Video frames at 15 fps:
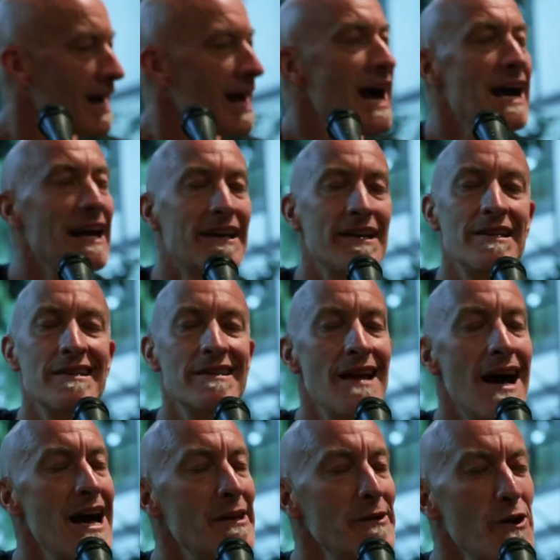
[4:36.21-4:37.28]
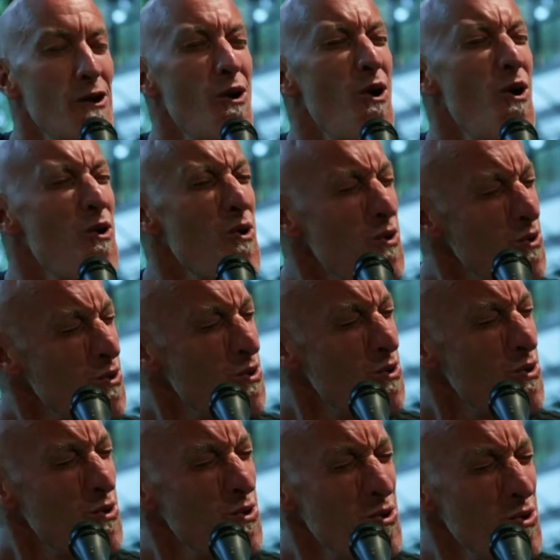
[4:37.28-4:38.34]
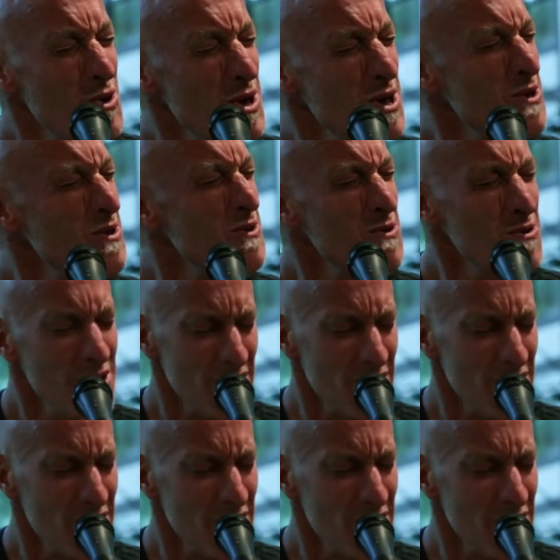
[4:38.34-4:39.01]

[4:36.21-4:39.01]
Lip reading: I cannot know you,